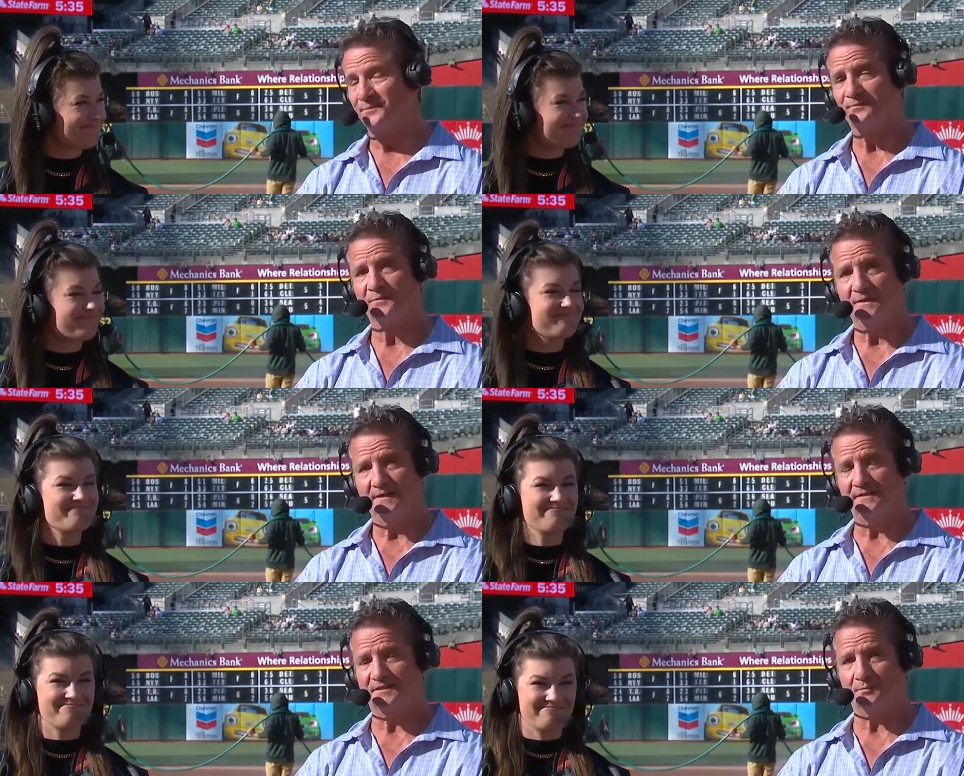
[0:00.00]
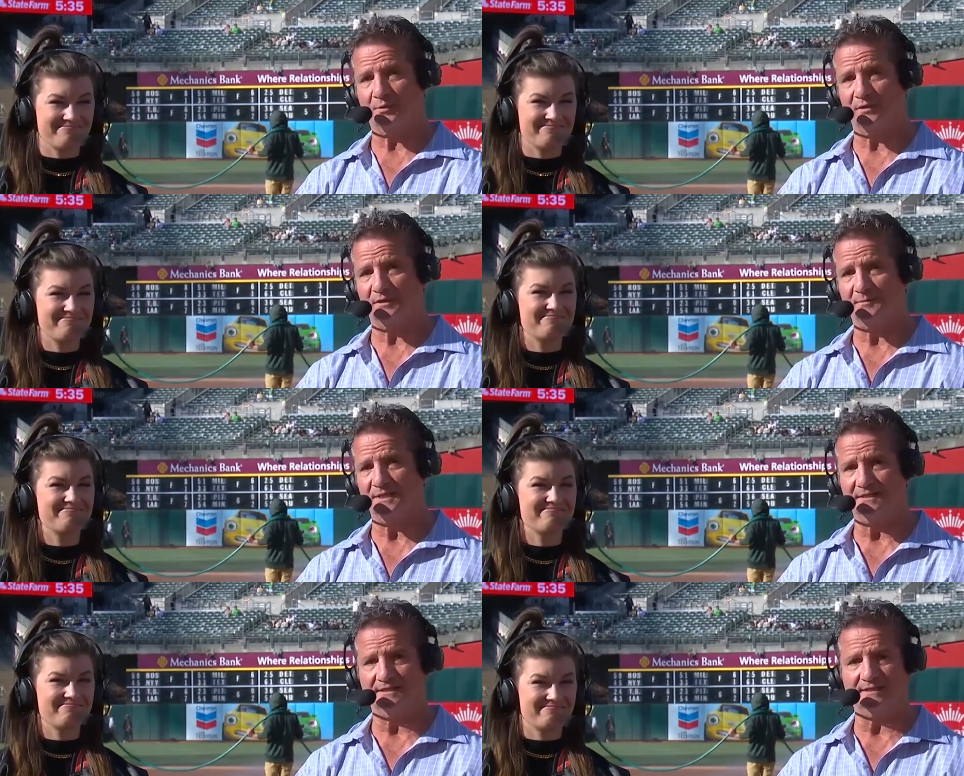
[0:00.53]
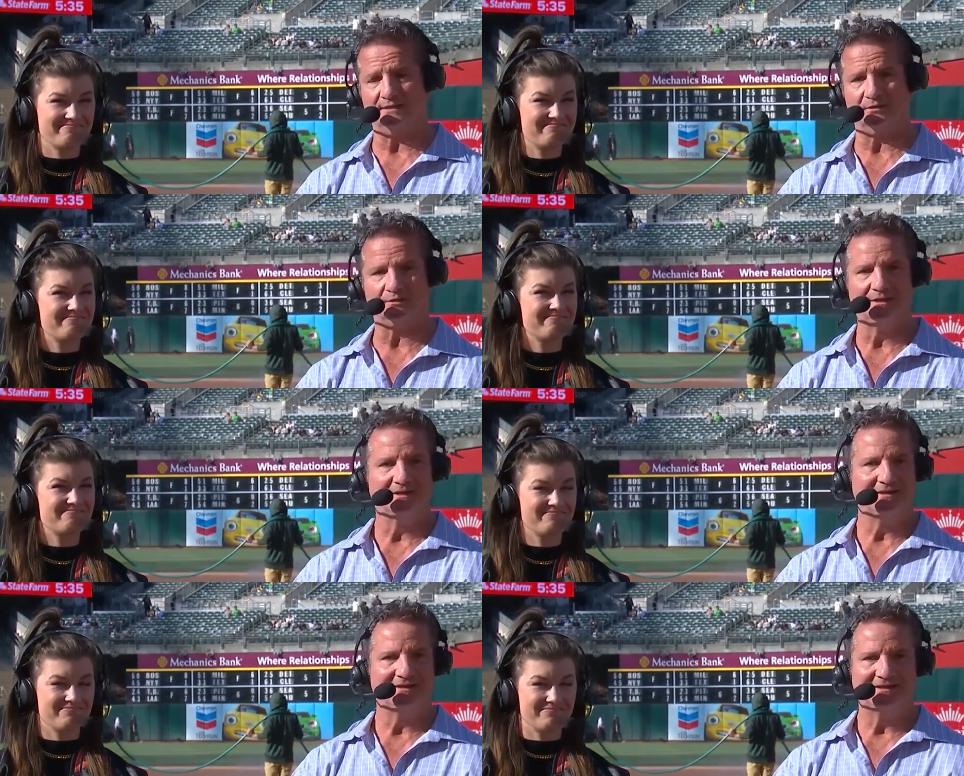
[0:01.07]
Speaker 1: that's a pretty big deal.
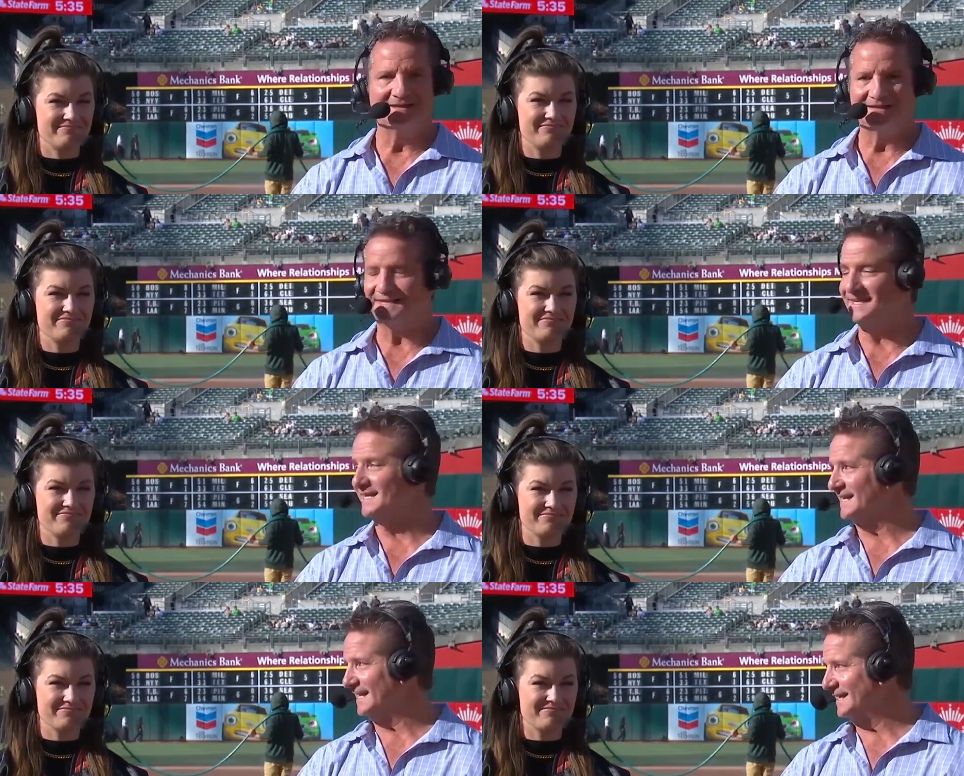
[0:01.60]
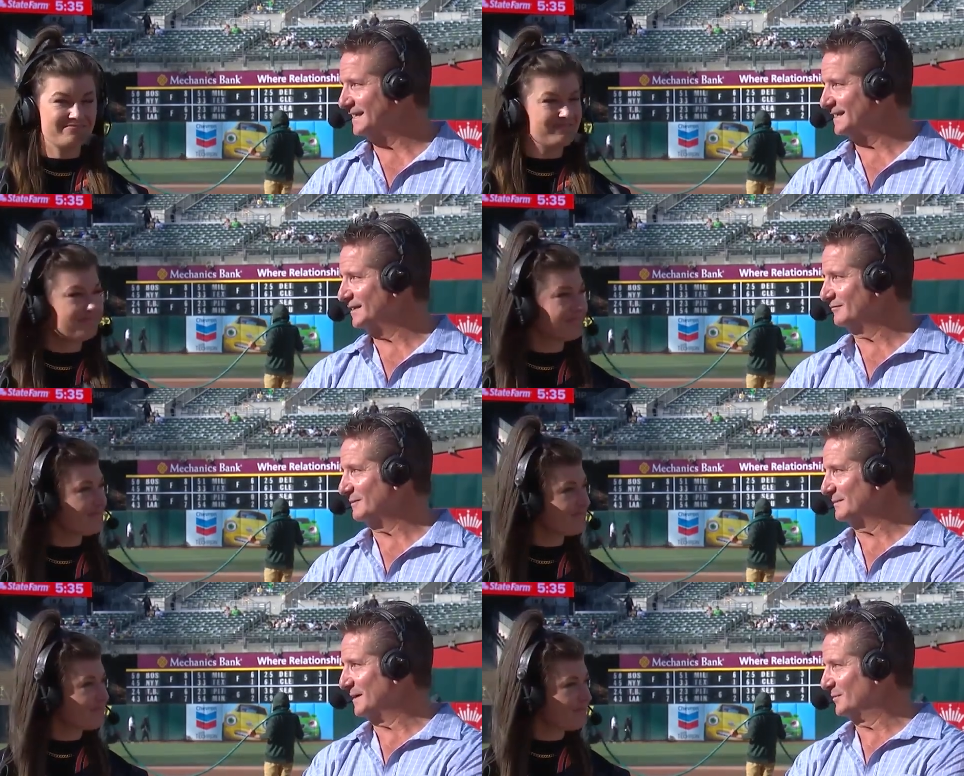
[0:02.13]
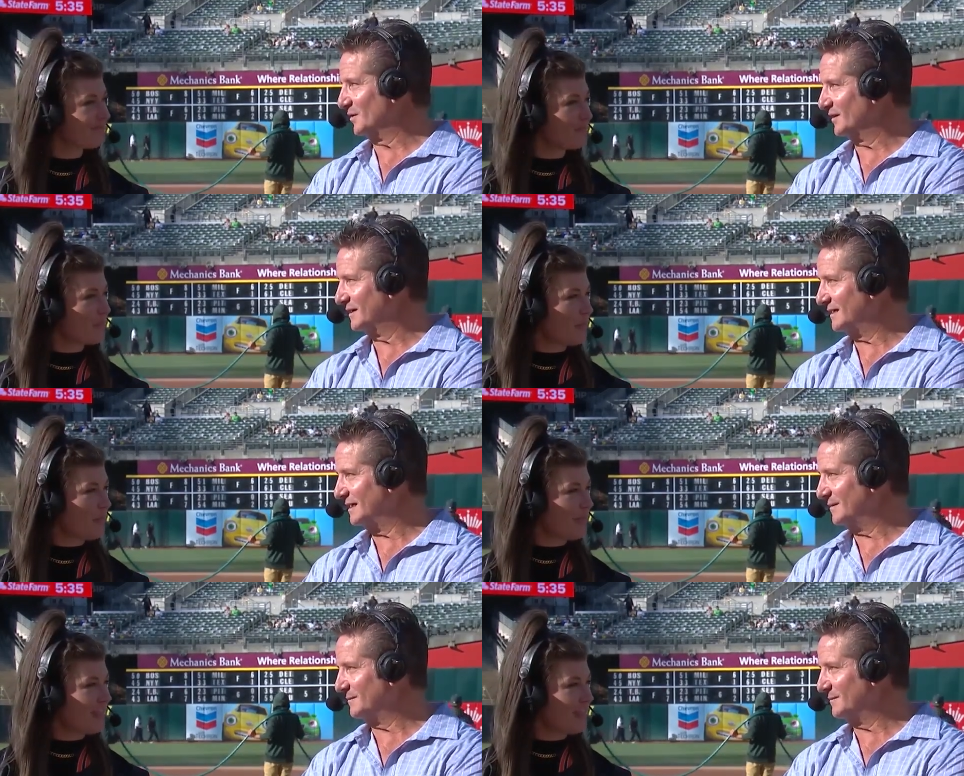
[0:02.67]
Keegan Akin, remember him?